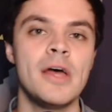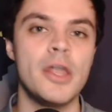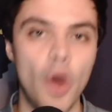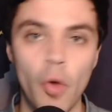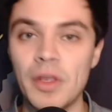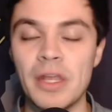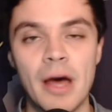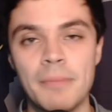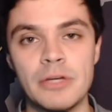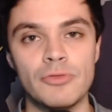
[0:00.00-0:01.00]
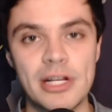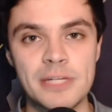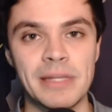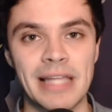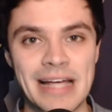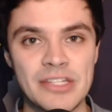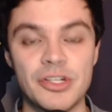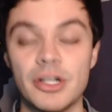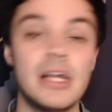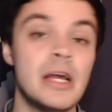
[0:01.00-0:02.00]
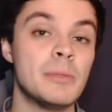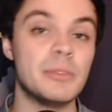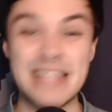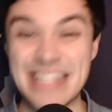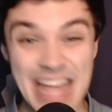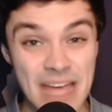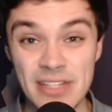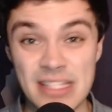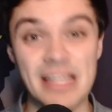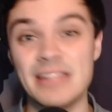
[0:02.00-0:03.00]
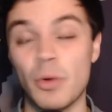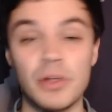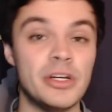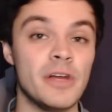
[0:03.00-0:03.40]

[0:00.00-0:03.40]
No, they did not beat Richmond last year. They beat Davidson one year.